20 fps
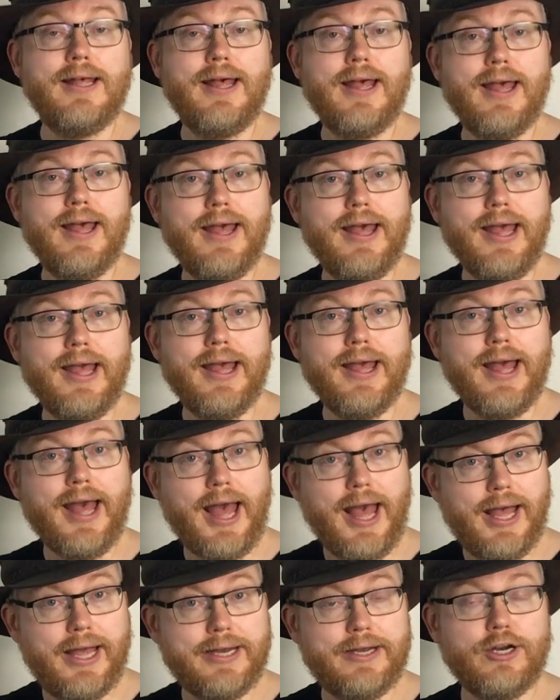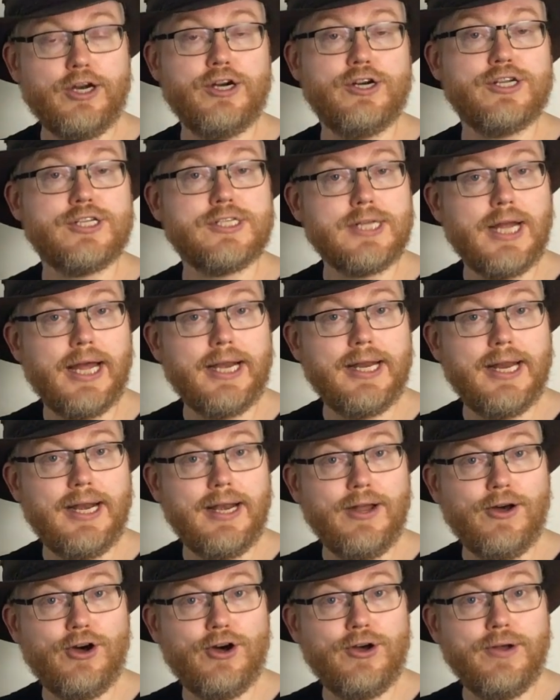and her
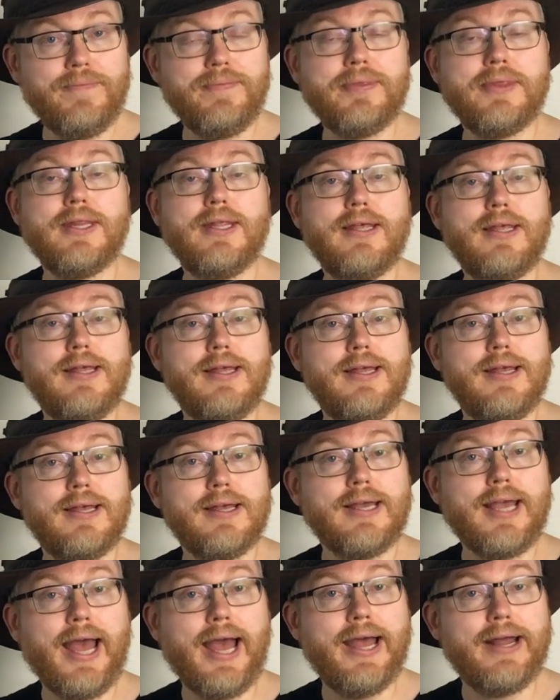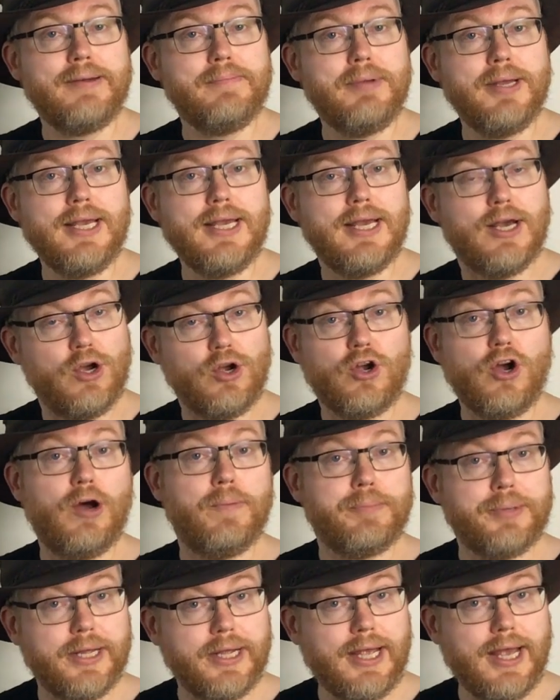son-in-law can be a
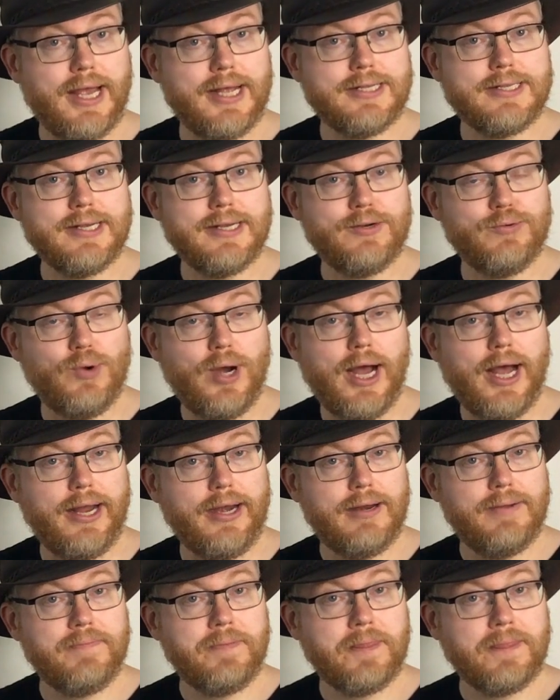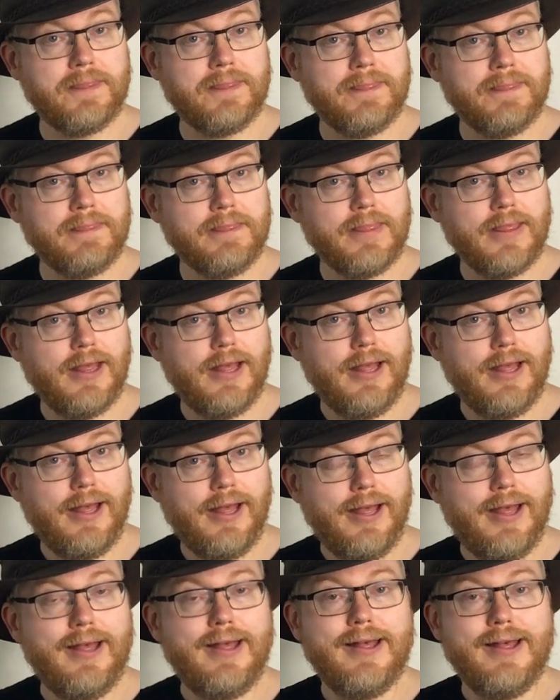complicated one.
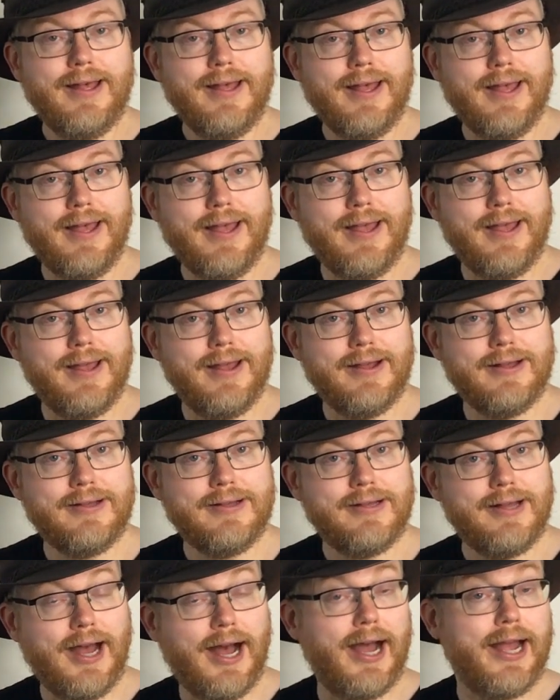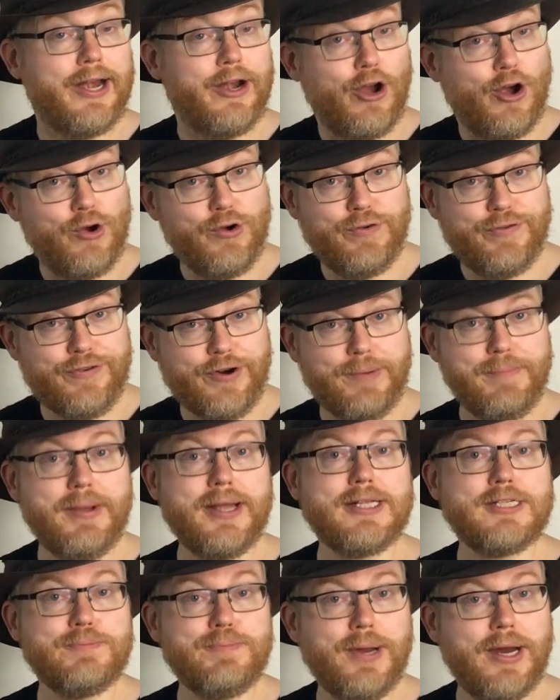I know from
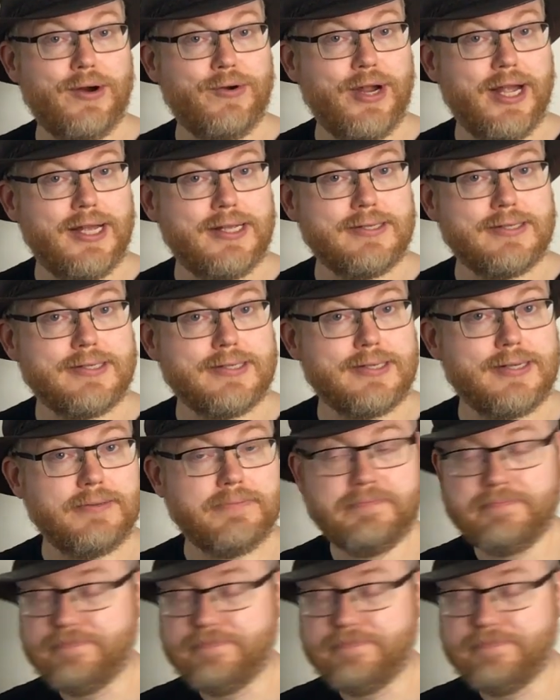experience,